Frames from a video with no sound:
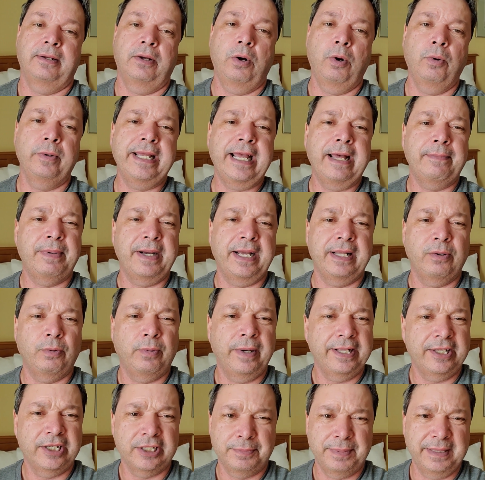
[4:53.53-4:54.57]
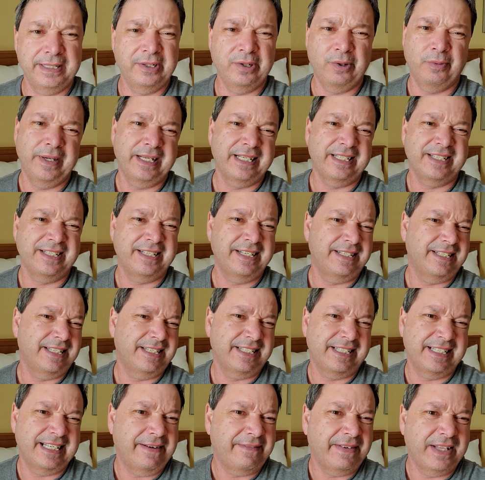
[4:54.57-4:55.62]
Oh yeah, by the way, there's been no
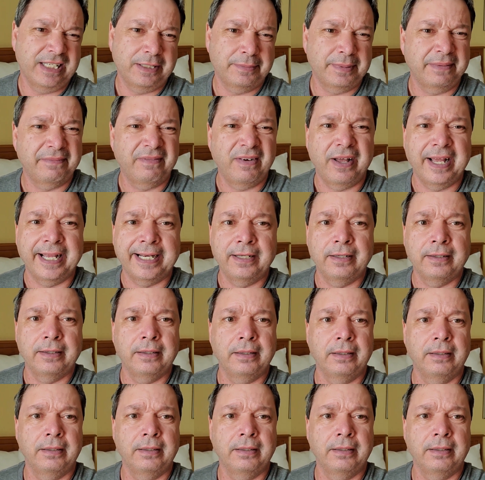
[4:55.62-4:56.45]
incidences and everything's been fine.